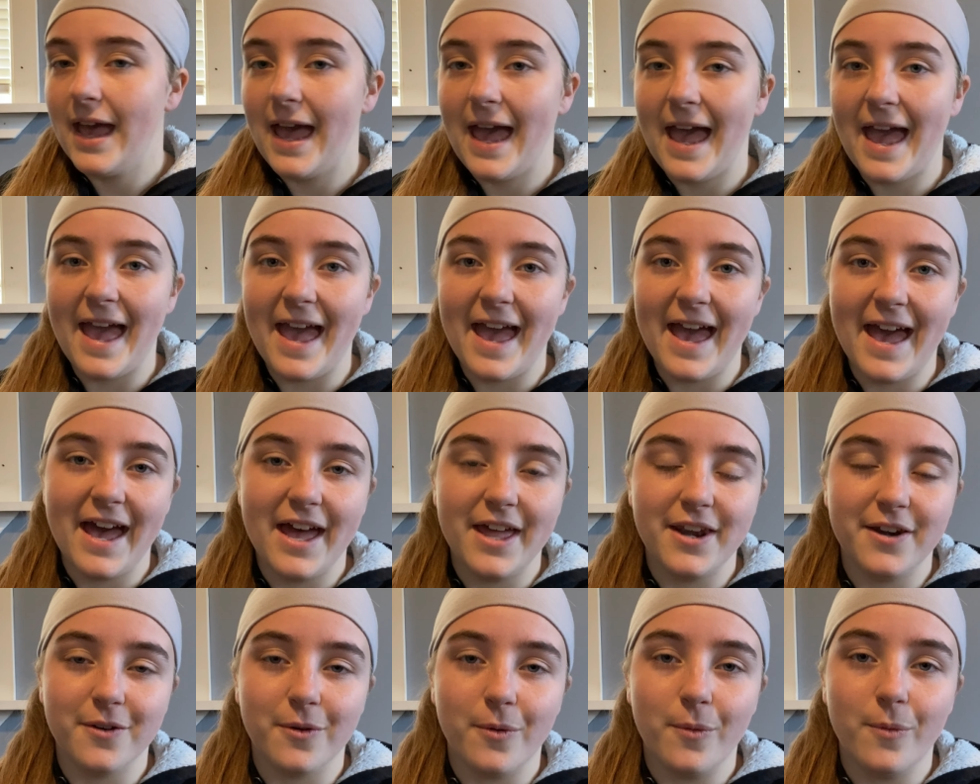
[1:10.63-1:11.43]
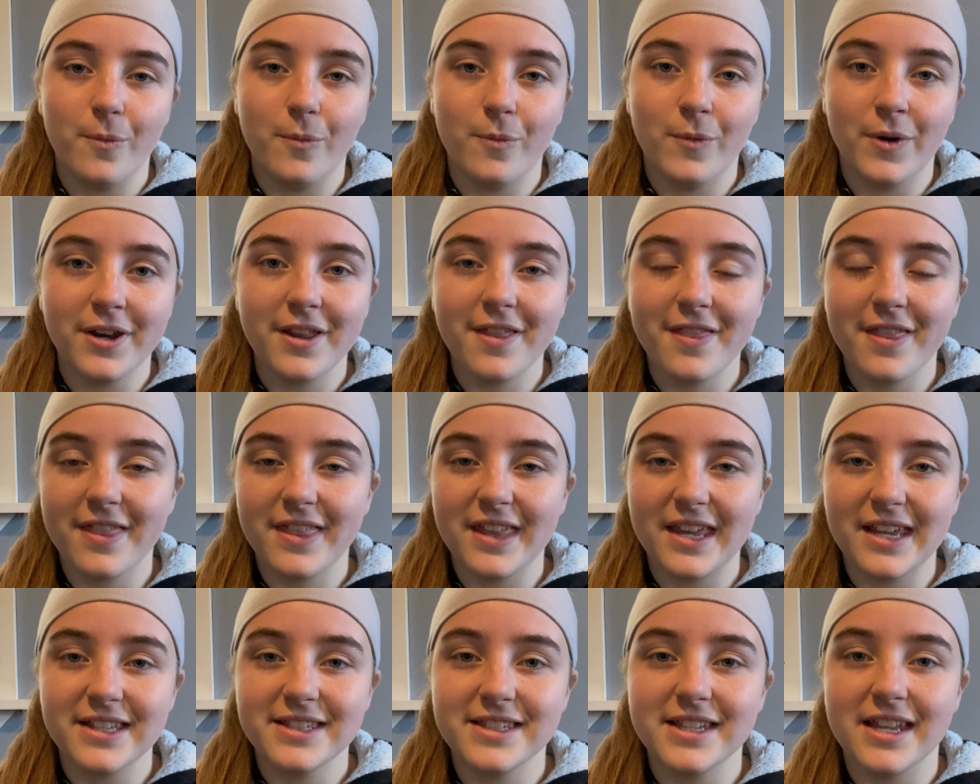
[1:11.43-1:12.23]
And one of the
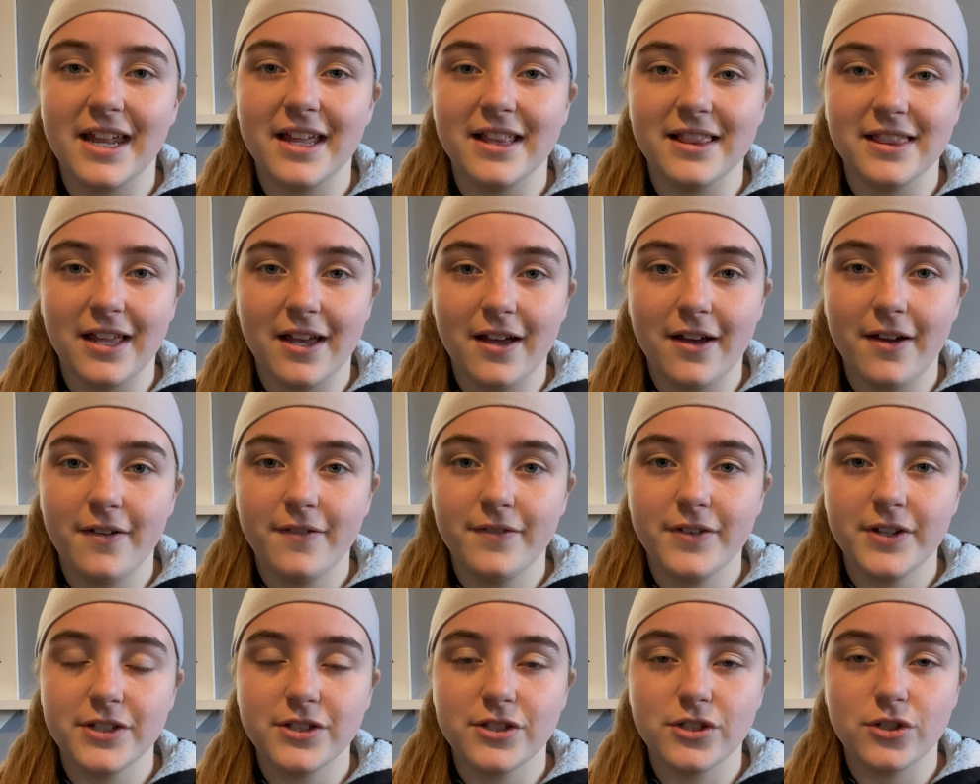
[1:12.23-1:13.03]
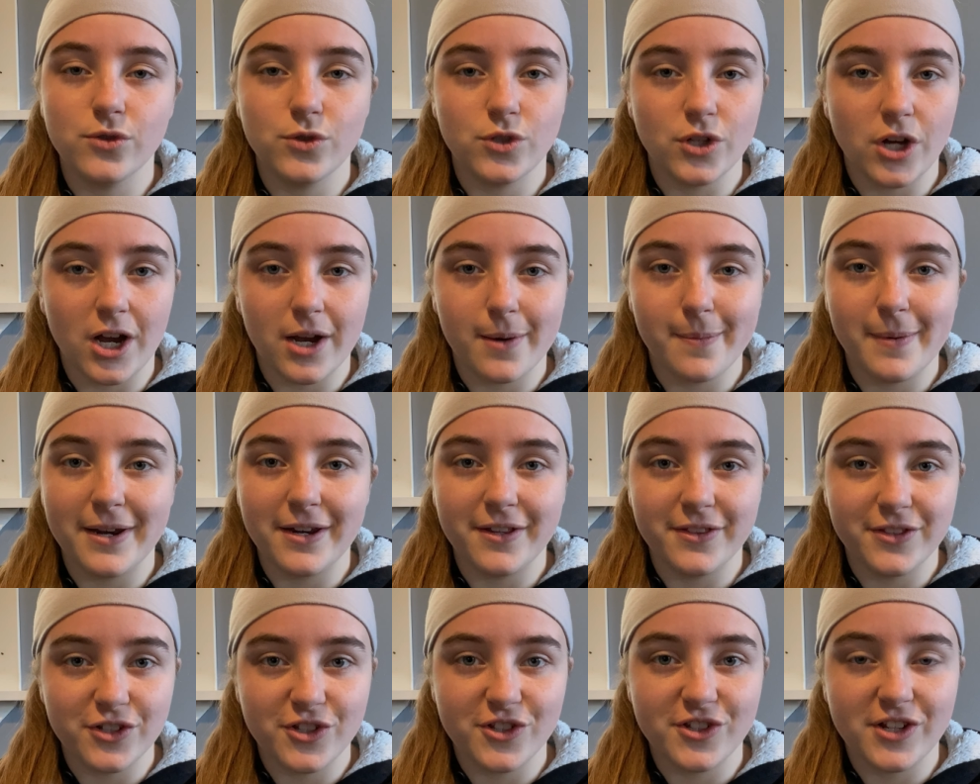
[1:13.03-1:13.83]
things that I love to talk about
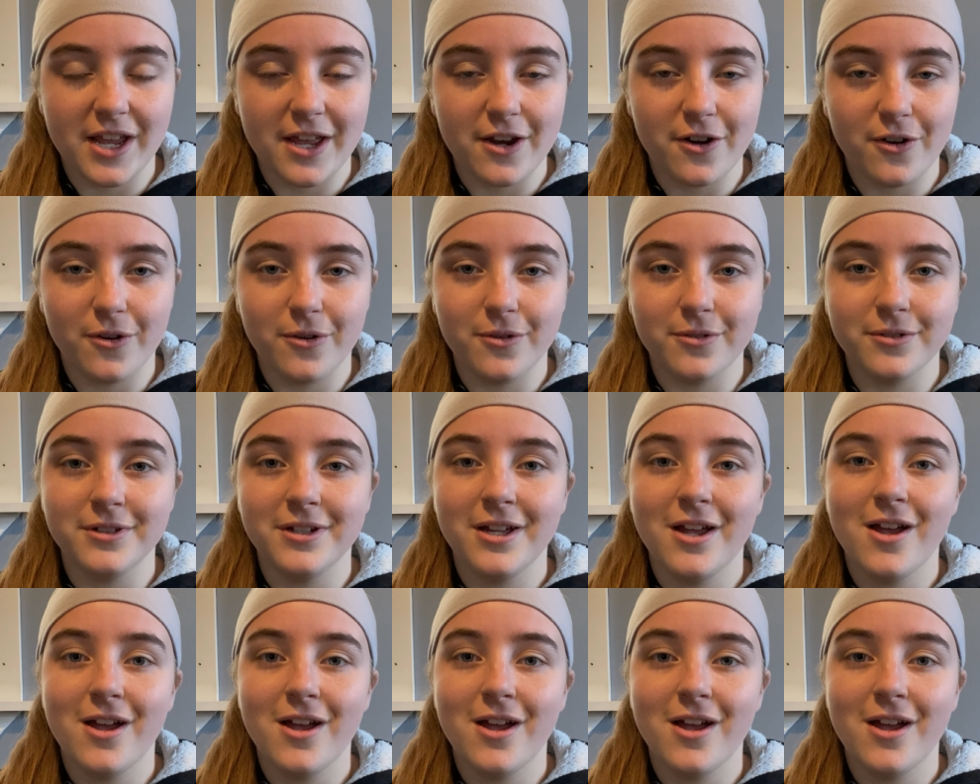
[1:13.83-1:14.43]
on this channel